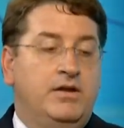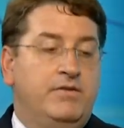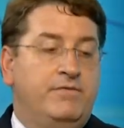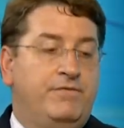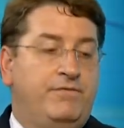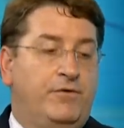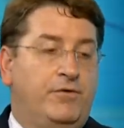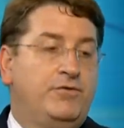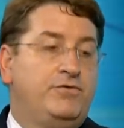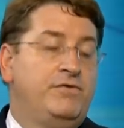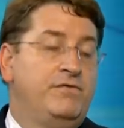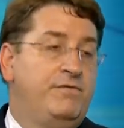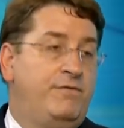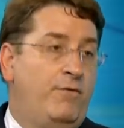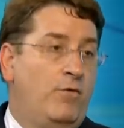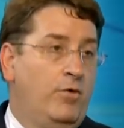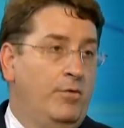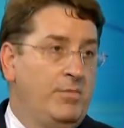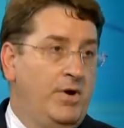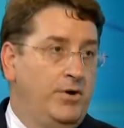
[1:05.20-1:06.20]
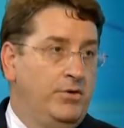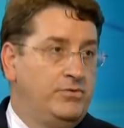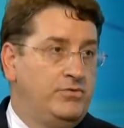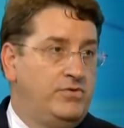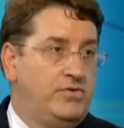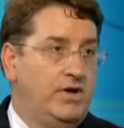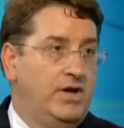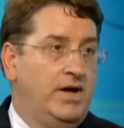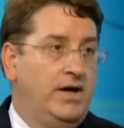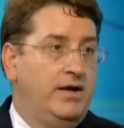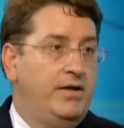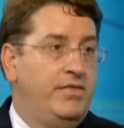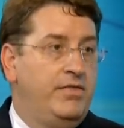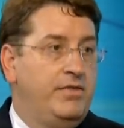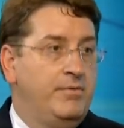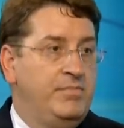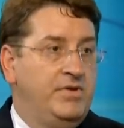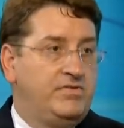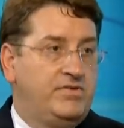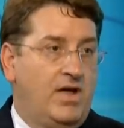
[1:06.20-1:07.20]
First and foremost,
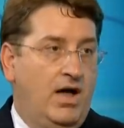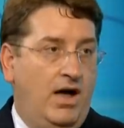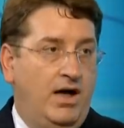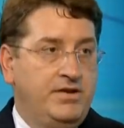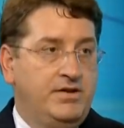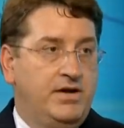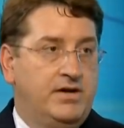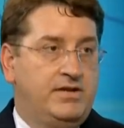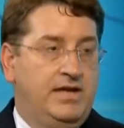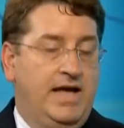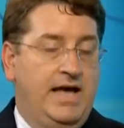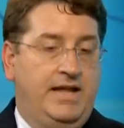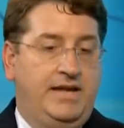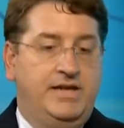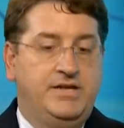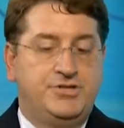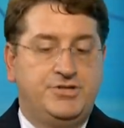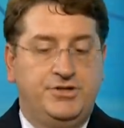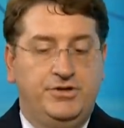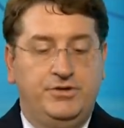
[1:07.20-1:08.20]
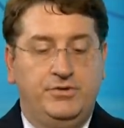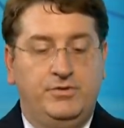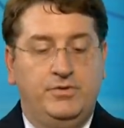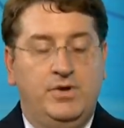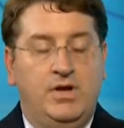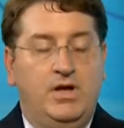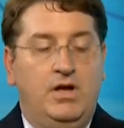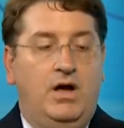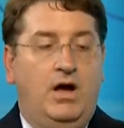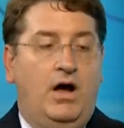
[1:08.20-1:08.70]
the misconduct at issue,